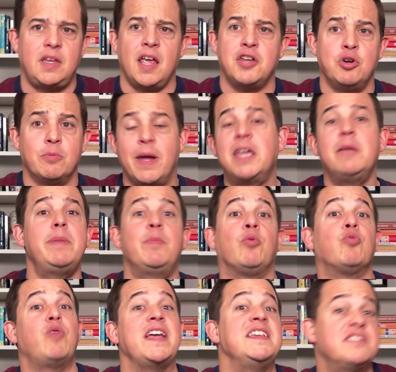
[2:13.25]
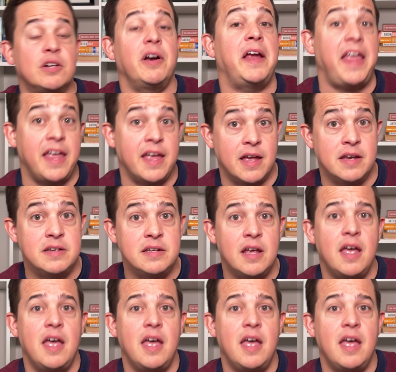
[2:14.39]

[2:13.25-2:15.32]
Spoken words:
And you're making people raise their hand